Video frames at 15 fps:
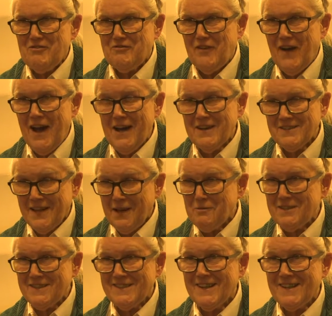That
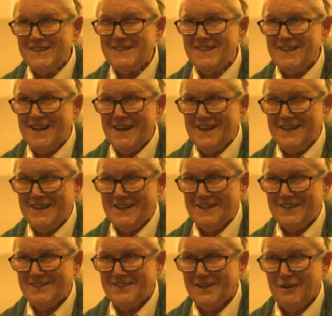was
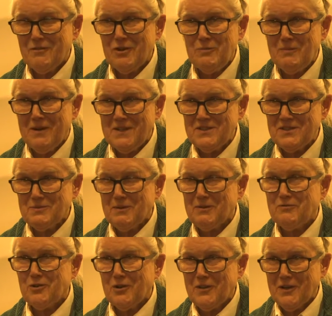1980, several months
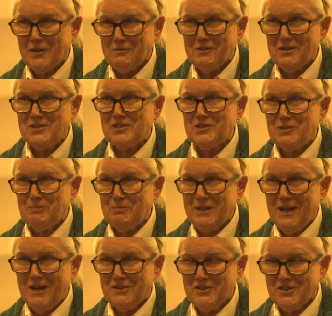before the original
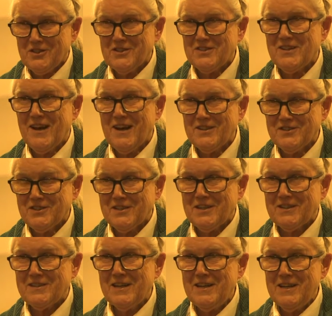Plowshares action
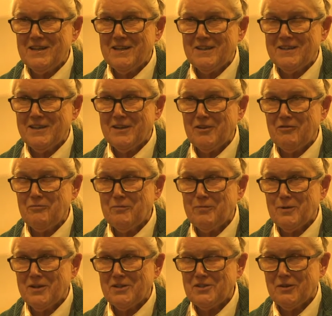at King of
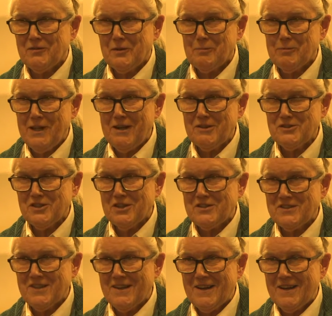Prussia, the
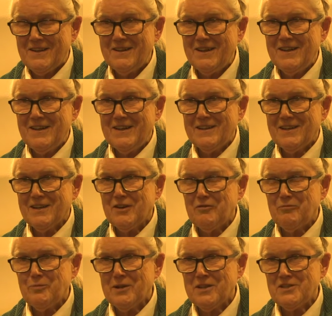Plowshares 8, King
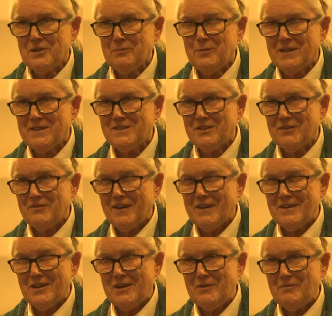of Prussia,
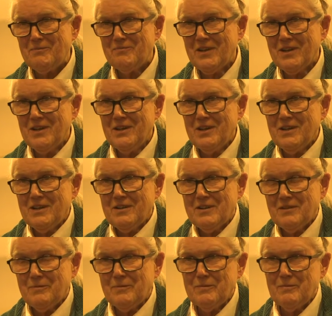Pennsylvania.
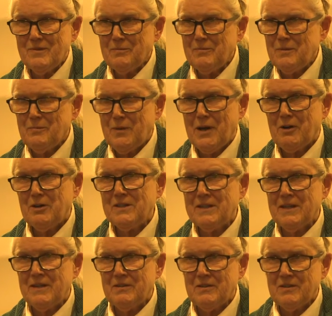
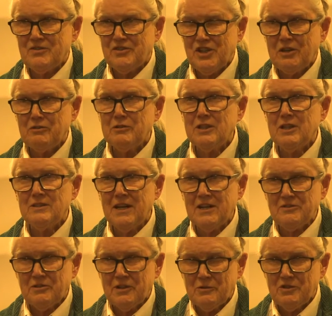Apparently, General
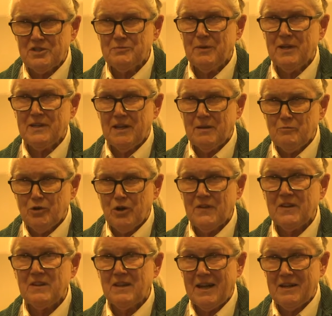Electric was making more
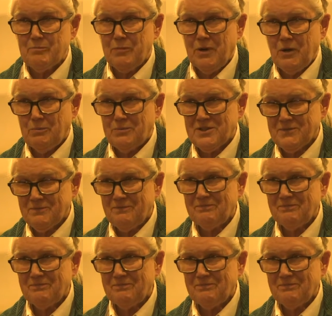than light bulbs.